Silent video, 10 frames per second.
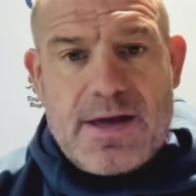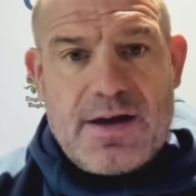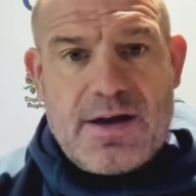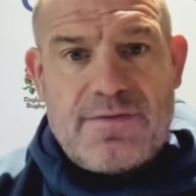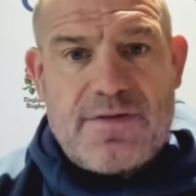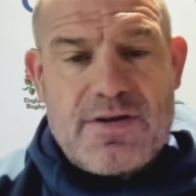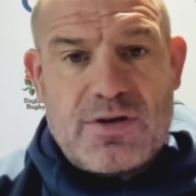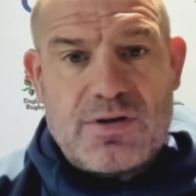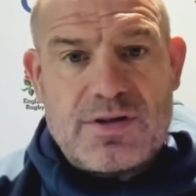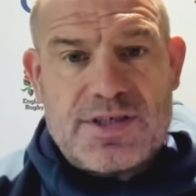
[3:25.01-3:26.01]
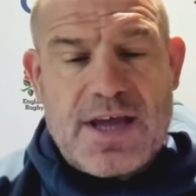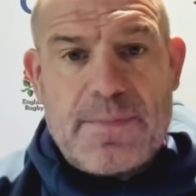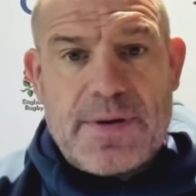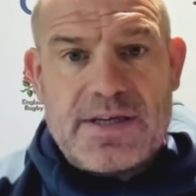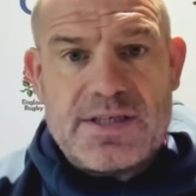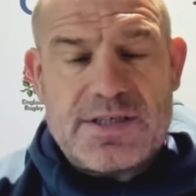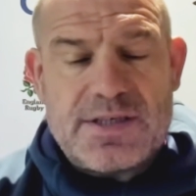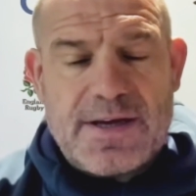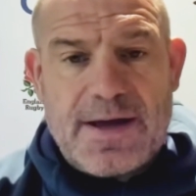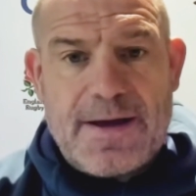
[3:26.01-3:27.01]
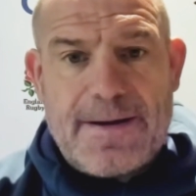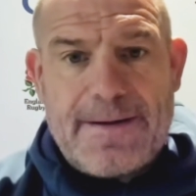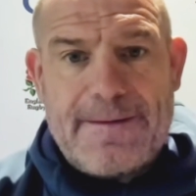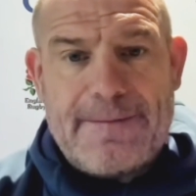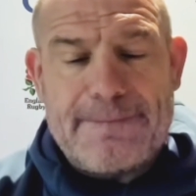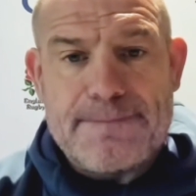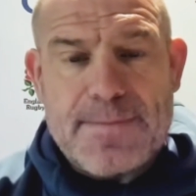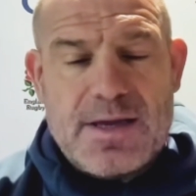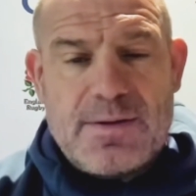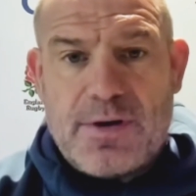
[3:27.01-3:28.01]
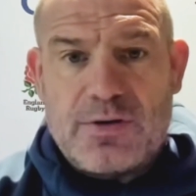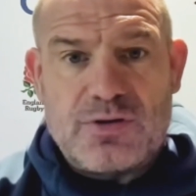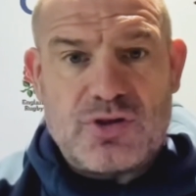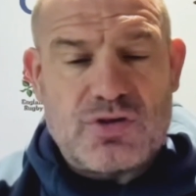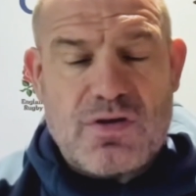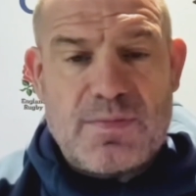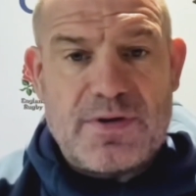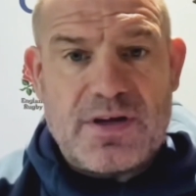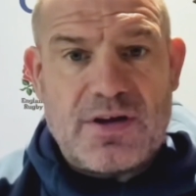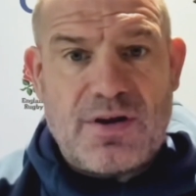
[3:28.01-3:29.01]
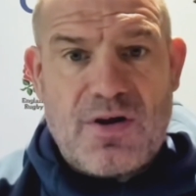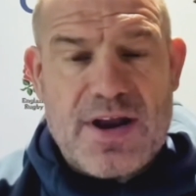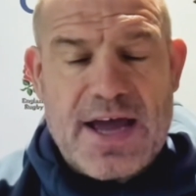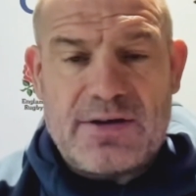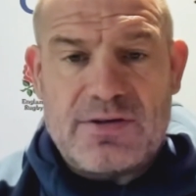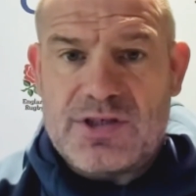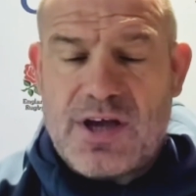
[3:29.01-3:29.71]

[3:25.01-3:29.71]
are very good at set piece, both at scrum and line out.